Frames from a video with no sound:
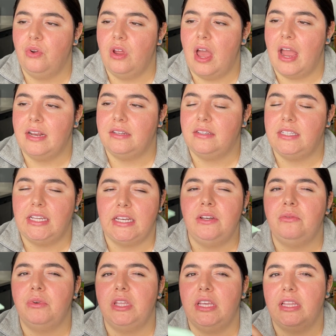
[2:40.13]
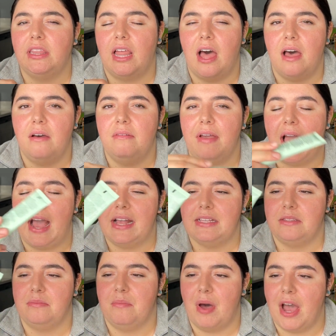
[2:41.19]
I didn't really love
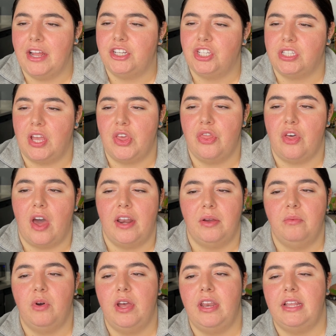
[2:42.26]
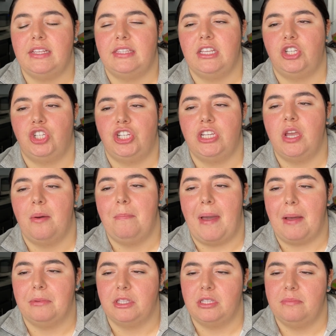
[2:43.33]
as much as I thought it would, is the Chia
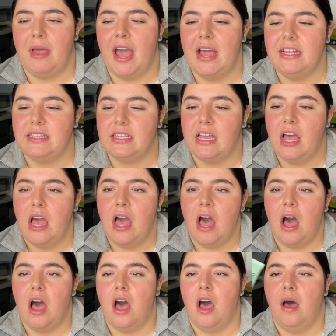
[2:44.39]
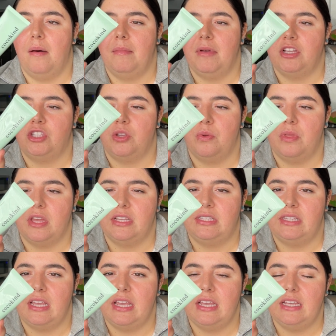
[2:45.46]
Bounce Mask. So this
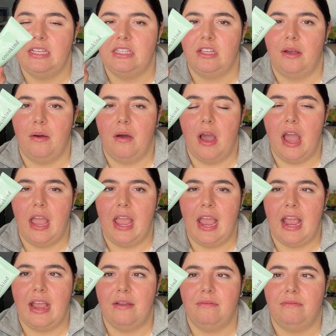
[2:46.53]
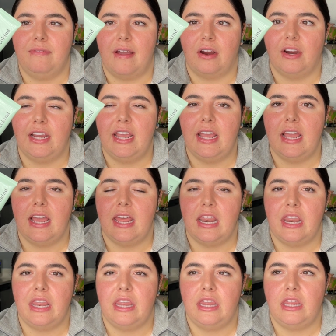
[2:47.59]
is a very
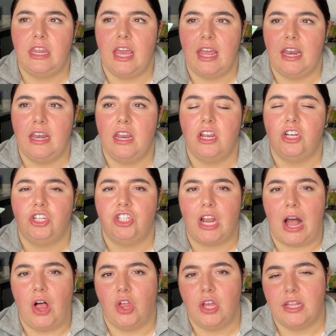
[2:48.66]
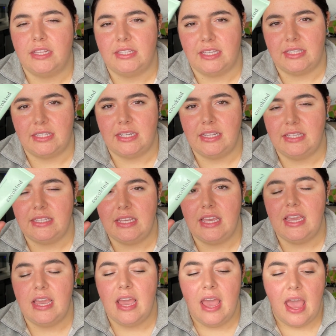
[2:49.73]
thin gel
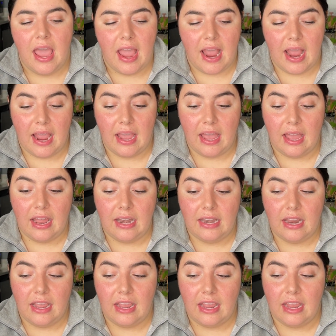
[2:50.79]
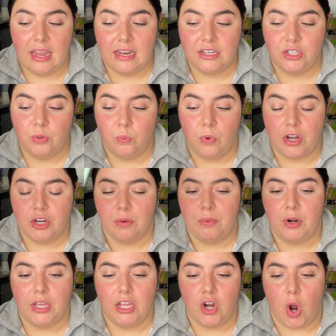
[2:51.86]
consistency, and when you're
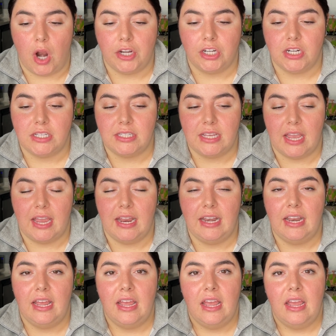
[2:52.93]
putting it on your skin,